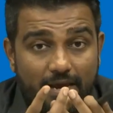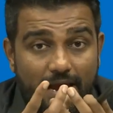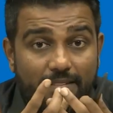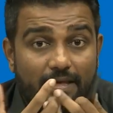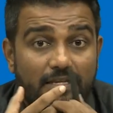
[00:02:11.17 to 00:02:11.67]

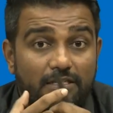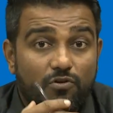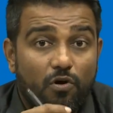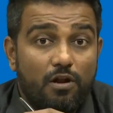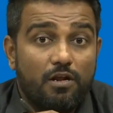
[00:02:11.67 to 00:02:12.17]
And that is
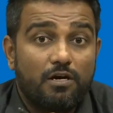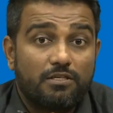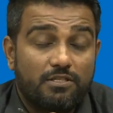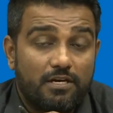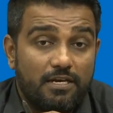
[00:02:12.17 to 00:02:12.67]
called
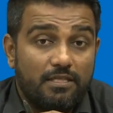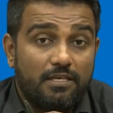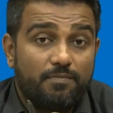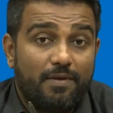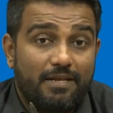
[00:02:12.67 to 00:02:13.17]
studying
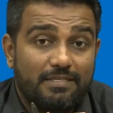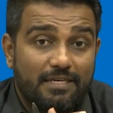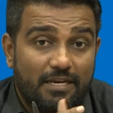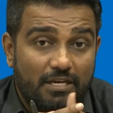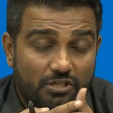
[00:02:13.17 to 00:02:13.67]
the breath
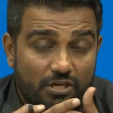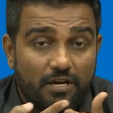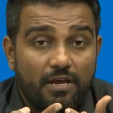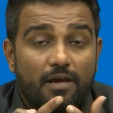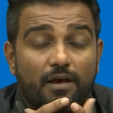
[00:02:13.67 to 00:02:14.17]
signature
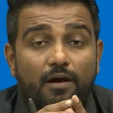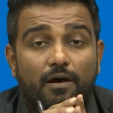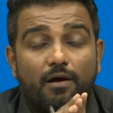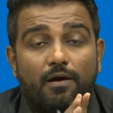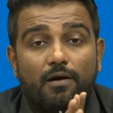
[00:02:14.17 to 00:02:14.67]

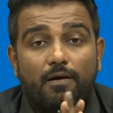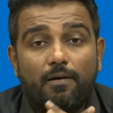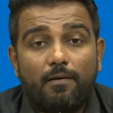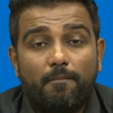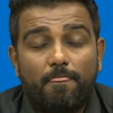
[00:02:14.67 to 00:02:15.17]

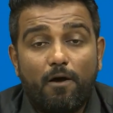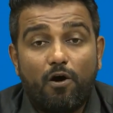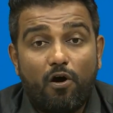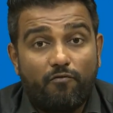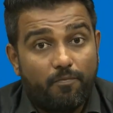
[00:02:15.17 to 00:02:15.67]

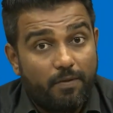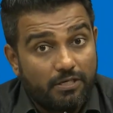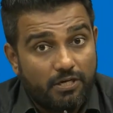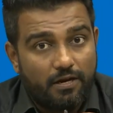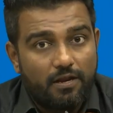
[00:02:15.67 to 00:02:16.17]
of a
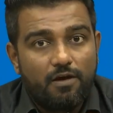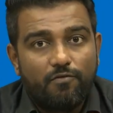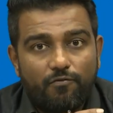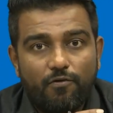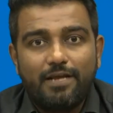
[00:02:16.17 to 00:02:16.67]
patient.
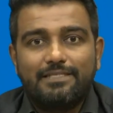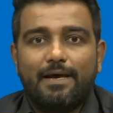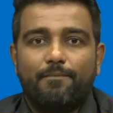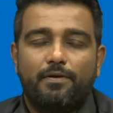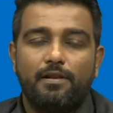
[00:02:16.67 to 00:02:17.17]
For
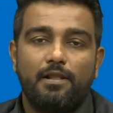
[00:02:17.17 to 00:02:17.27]
example,